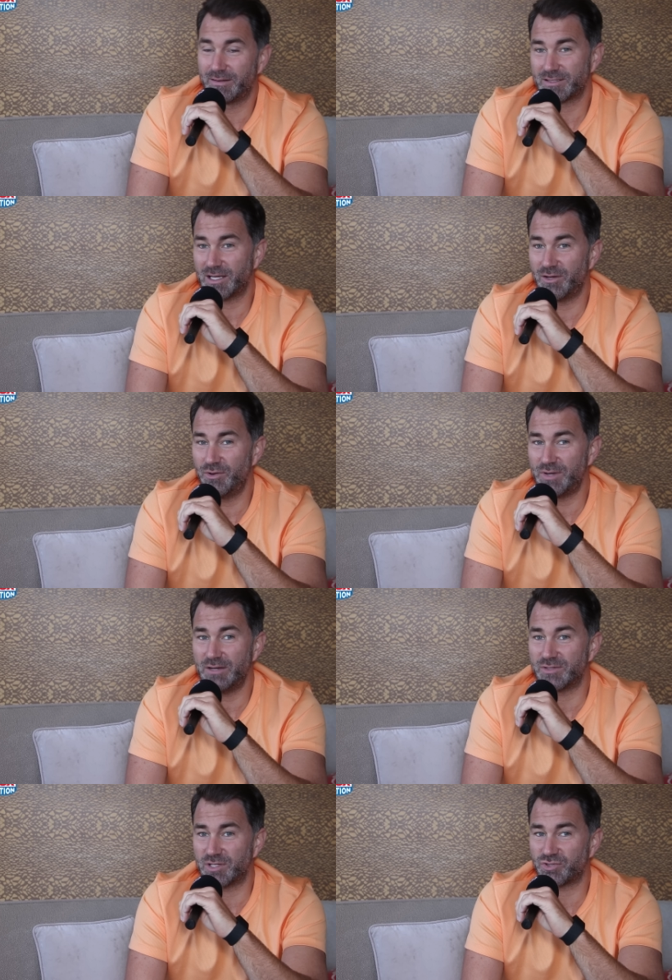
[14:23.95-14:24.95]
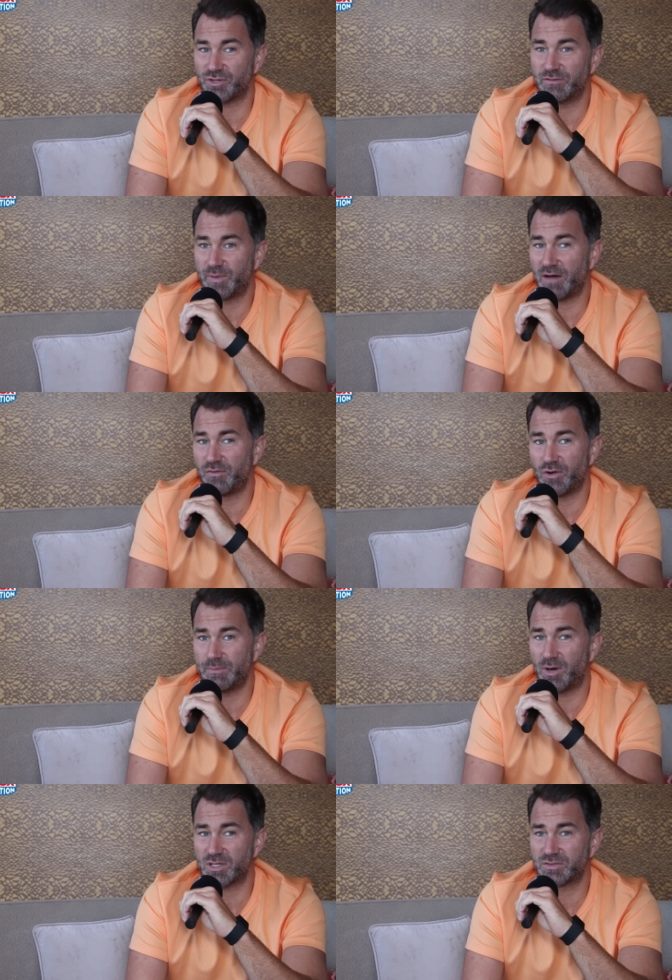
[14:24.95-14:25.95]
So who knows the truth? But I thought he
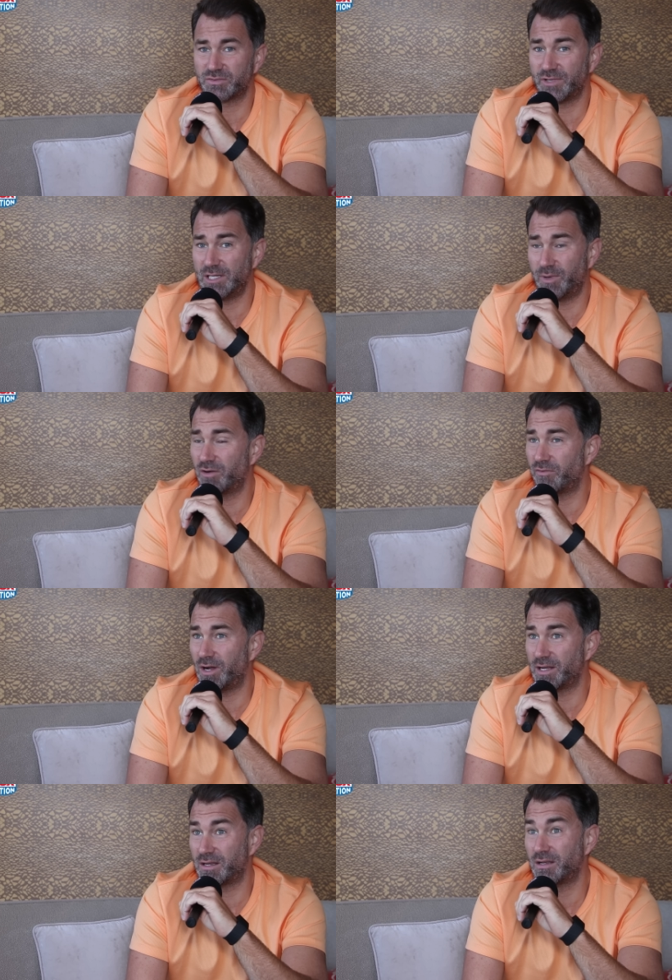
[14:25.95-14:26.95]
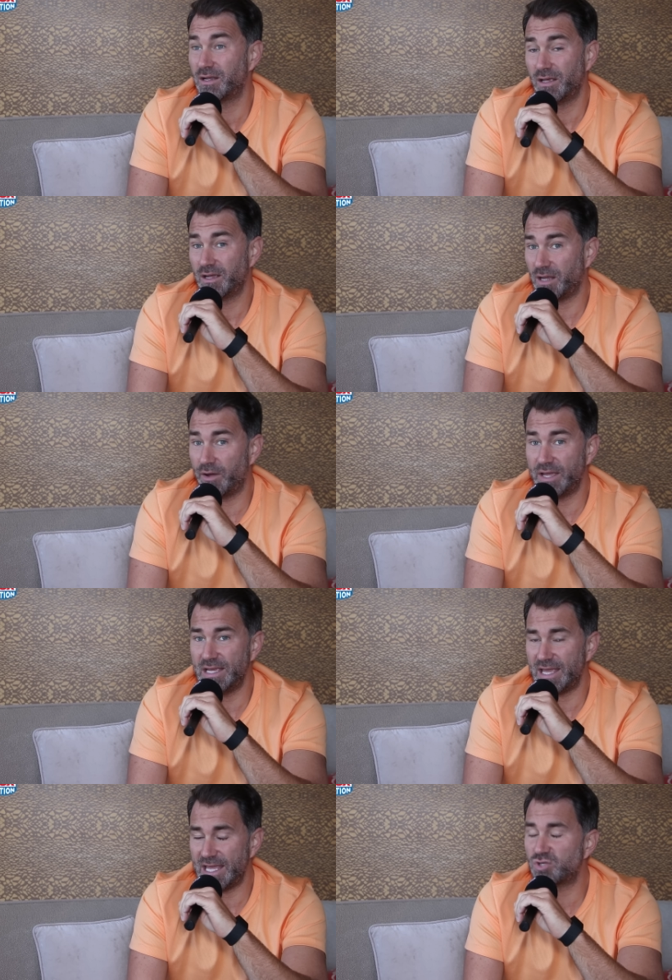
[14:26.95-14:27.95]
boxed really well, Ryan, and you know
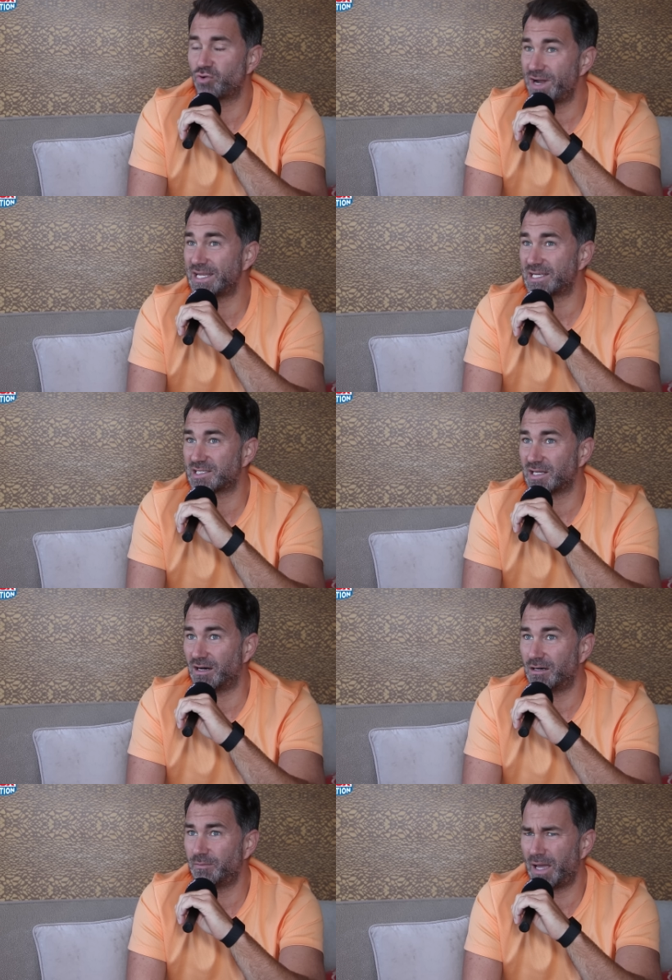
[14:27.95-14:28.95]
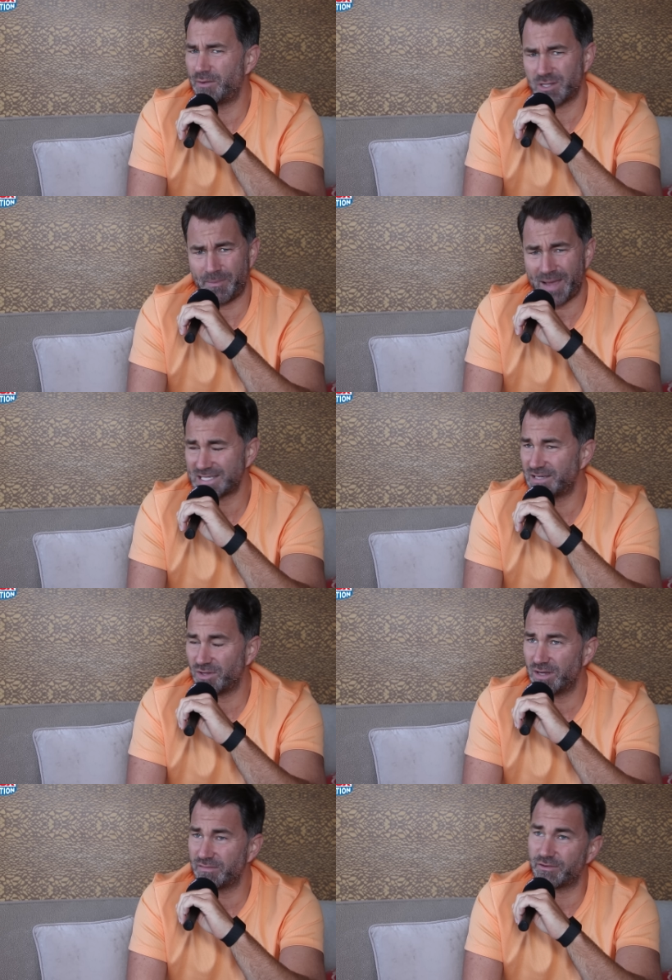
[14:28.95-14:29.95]
he he's already a star, but it was a massive
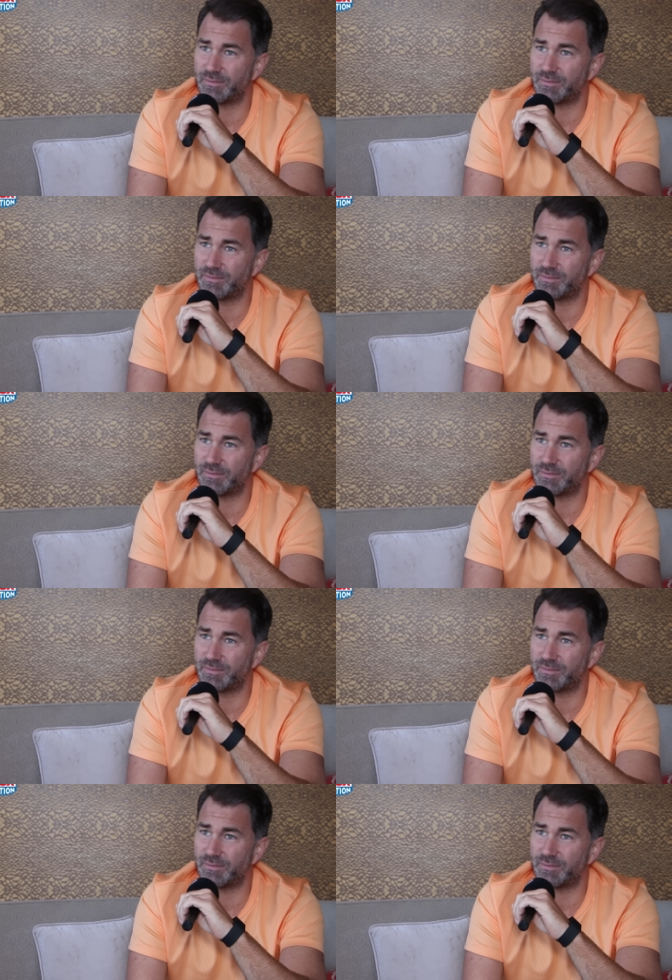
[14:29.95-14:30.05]
night for